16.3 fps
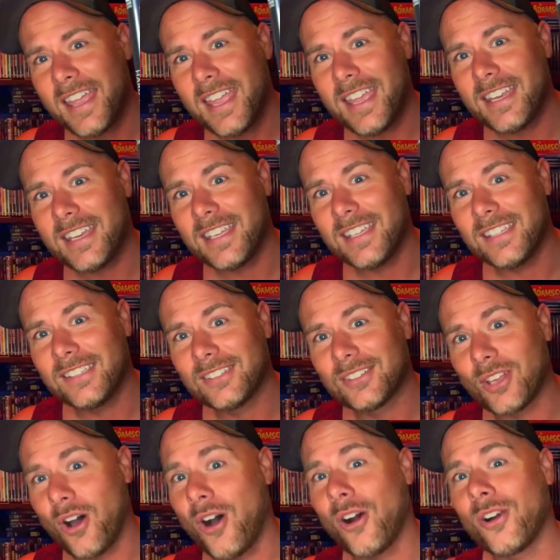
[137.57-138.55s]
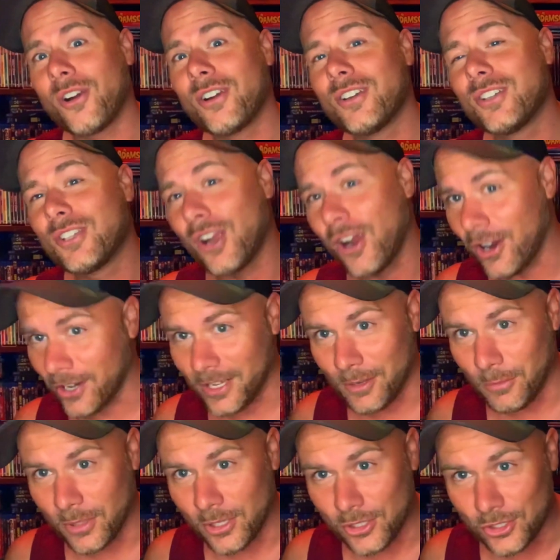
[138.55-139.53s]
It is Hard
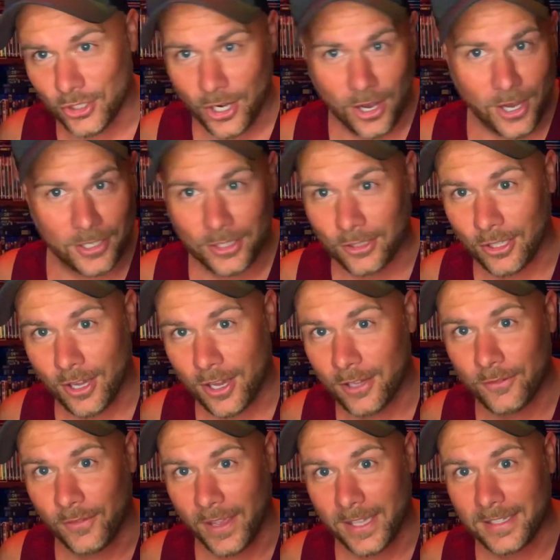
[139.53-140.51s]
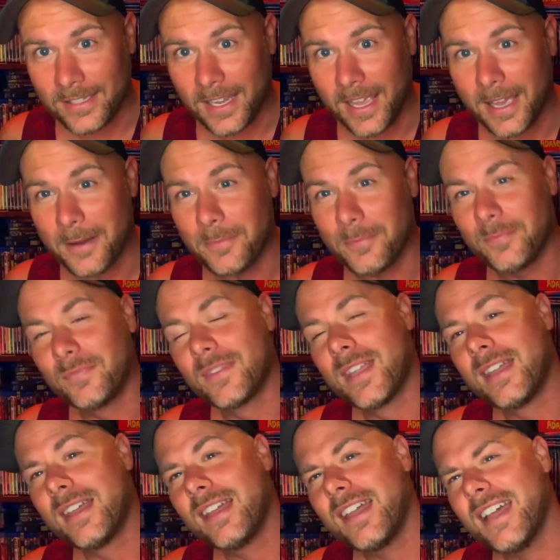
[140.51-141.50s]
Target with Jean-Claude Van Damme.
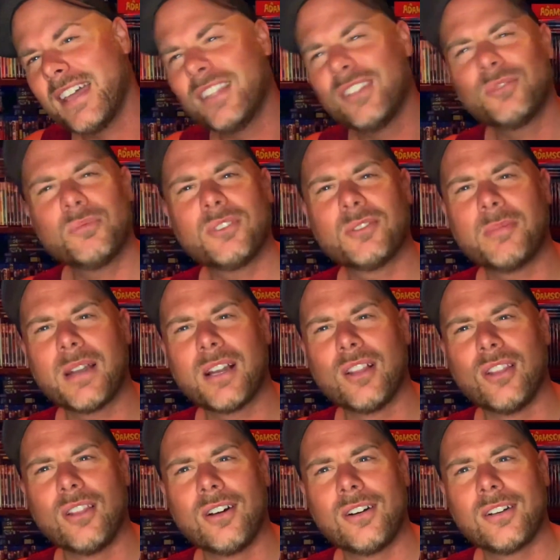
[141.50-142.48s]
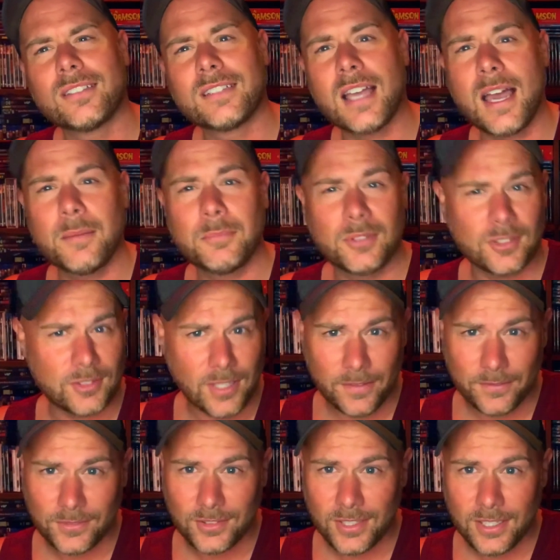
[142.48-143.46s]
And this one's been a long time since
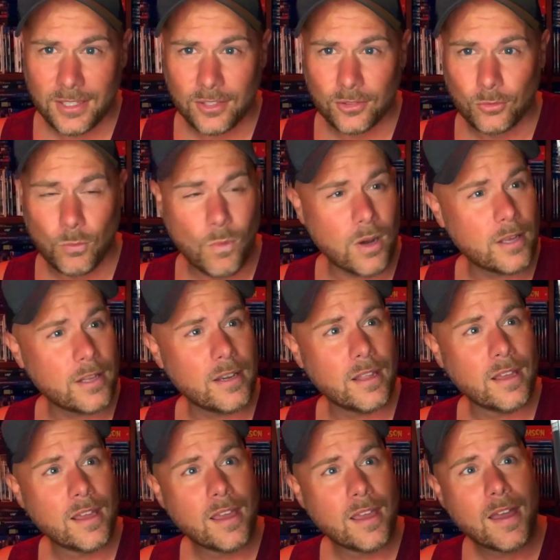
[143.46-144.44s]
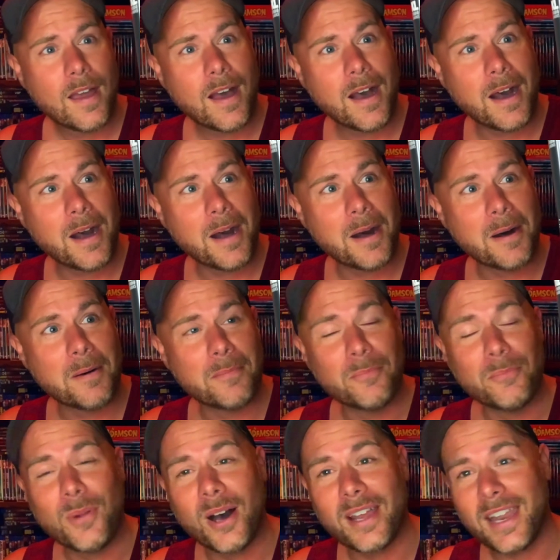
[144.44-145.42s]
I've seen this one,
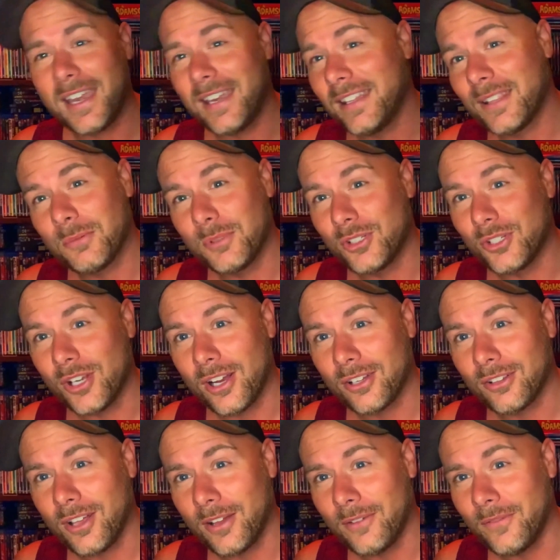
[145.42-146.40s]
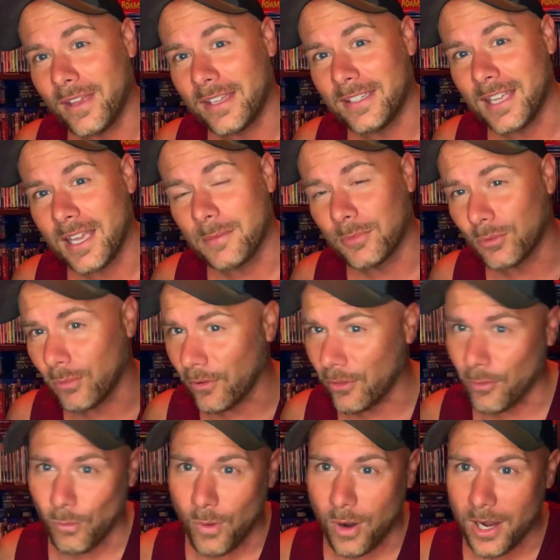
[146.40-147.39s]
um, but anything with Jean-Claude Van Damme is
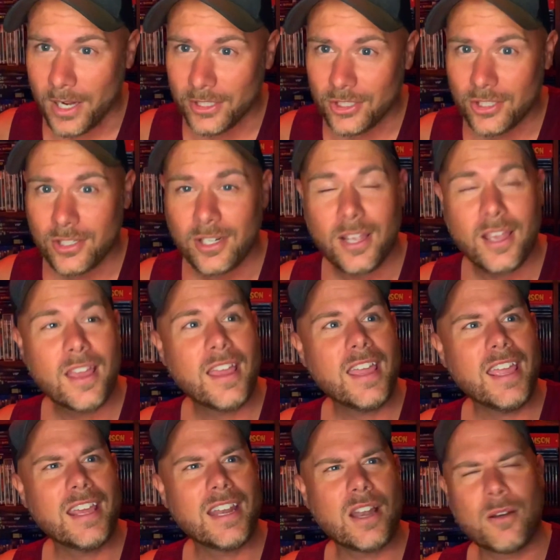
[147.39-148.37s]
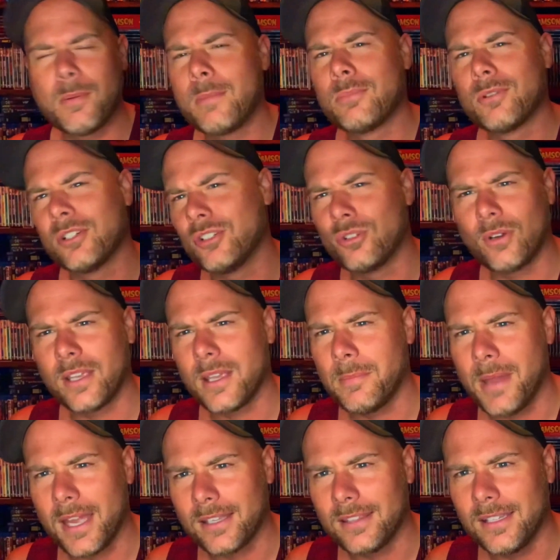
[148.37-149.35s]
worth a watch. And I remember enjoying it
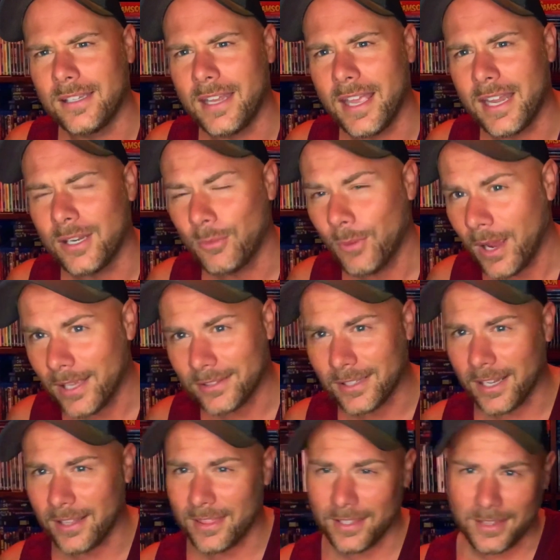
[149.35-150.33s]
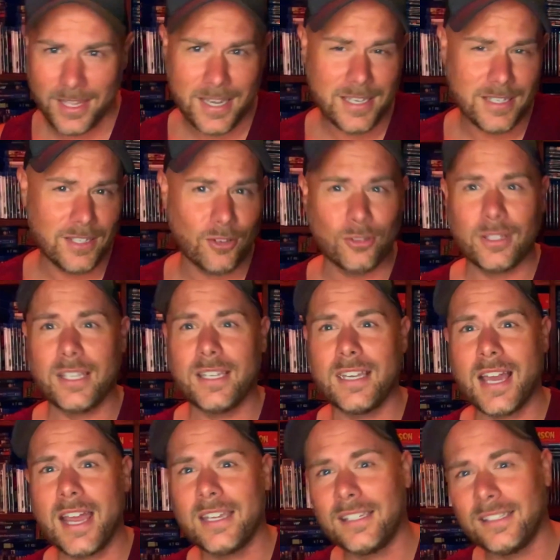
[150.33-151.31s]
back in the day anyways, and I think in early
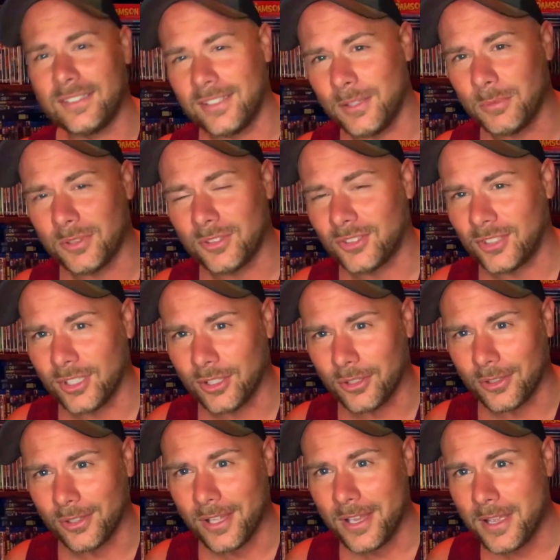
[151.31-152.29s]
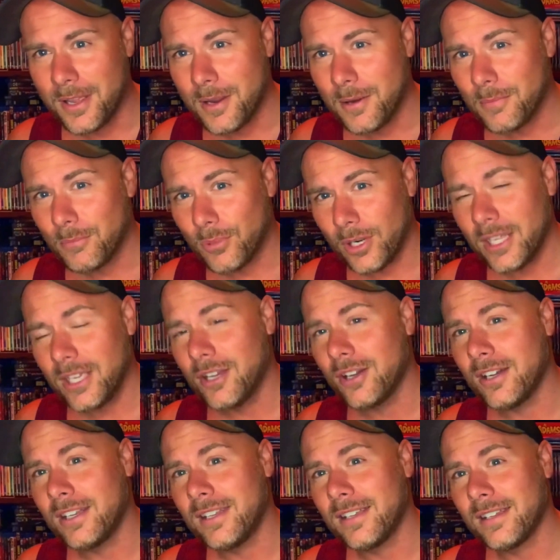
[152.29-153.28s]
90s he was still pretty
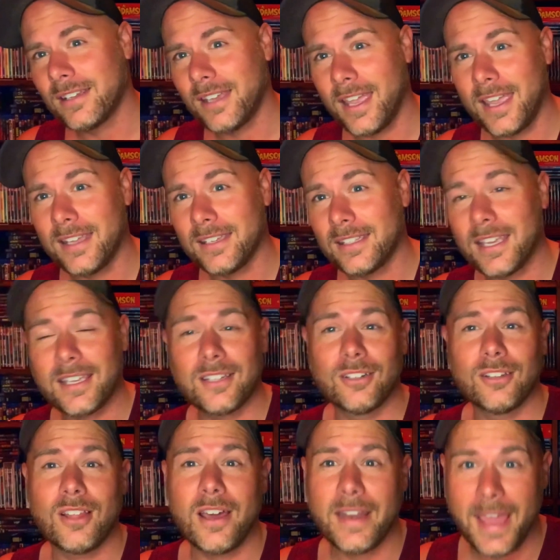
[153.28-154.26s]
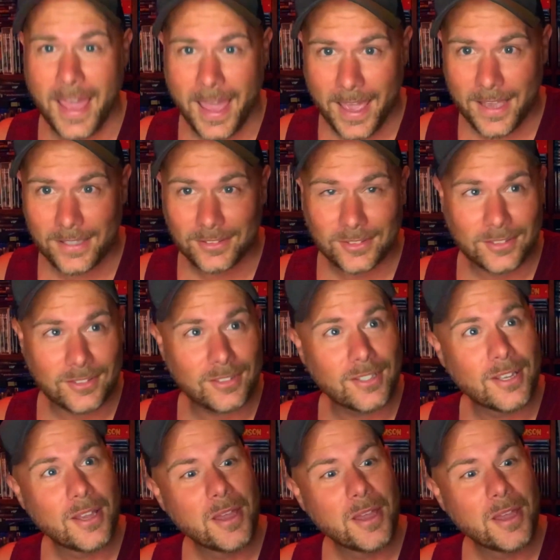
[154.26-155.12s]
good and kicking a lot of ass.